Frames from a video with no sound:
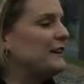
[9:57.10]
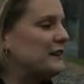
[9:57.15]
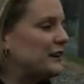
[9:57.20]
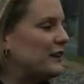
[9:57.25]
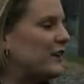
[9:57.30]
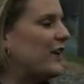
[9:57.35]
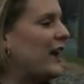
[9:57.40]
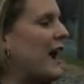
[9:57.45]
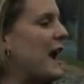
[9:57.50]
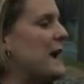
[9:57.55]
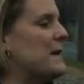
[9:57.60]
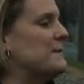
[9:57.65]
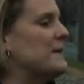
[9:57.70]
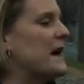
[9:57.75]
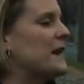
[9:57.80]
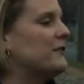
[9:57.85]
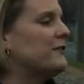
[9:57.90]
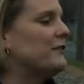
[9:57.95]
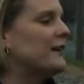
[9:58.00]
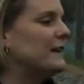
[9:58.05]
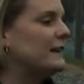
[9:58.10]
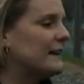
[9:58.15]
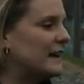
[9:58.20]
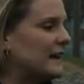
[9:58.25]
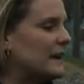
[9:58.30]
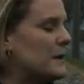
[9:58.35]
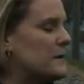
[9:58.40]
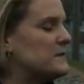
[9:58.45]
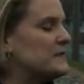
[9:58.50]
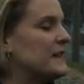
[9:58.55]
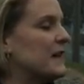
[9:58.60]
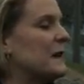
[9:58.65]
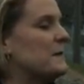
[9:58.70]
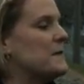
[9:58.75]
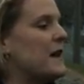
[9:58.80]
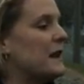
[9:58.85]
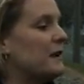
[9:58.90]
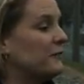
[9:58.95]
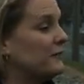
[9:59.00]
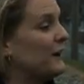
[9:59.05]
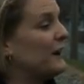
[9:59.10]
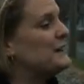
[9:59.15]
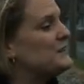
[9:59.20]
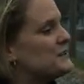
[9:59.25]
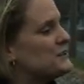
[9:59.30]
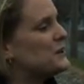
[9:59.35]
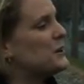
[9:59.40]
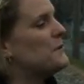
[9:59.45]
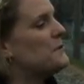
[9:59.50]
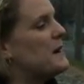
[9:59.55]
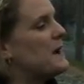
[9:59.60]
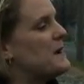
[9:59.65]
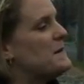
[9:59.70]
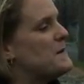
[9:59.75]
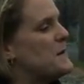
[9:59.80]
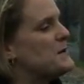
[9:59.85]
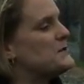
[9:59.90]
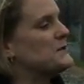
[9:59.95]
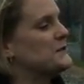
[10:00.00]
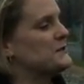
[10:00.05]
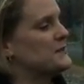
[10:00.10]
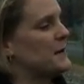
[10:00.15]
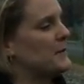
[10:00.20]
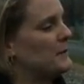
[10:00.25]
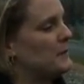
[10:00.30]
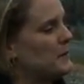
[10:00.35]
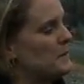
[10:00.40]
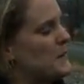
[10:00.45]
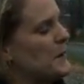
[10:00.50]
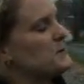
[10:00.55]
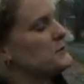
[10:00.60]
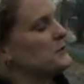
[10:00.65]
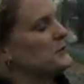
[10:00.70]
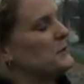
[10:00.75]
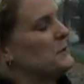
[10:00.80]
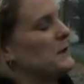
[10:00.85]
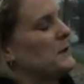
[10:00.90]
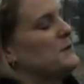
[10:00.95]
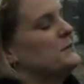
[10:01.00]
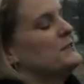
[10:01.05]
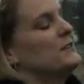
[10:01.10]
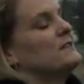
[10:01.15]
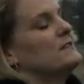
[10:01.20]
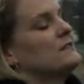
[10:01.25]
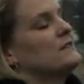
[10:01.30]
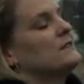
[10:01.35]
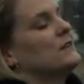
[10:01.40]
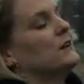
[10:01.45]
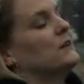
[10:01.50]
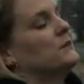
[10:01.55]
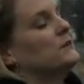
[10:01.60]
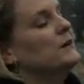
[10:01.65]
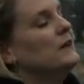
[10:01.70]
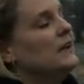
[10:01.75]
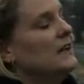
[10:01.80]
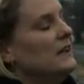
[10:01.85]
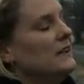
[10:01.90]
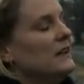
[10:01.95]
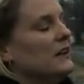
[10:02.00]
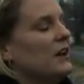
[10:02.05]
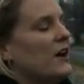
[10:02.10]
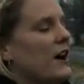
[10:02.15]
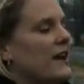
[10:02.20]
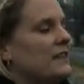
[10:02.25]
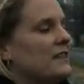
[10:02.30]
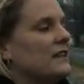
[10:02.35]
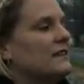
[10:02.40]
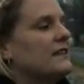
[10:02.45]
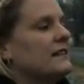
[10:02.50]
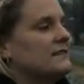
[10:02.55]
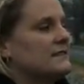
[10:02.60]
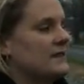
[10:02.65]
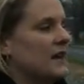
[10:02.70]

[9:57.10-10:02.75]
to cry. I'm not afraid to get upset. I'm not afraid to show my emotions. I'm an emotional person. So, you know, I think that's